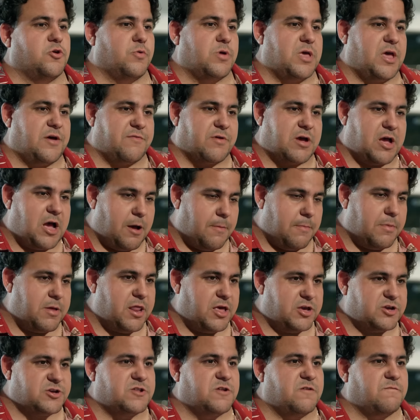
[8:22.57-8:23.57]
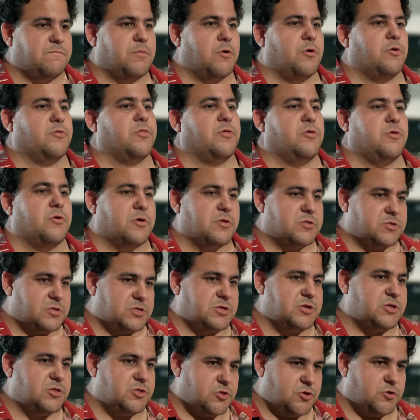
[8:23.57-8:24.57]
But we have a combination of both, and you can
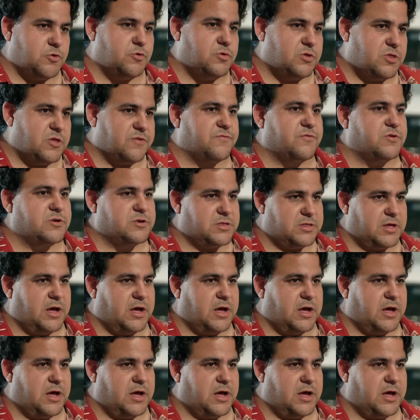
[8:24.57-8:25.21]
see two different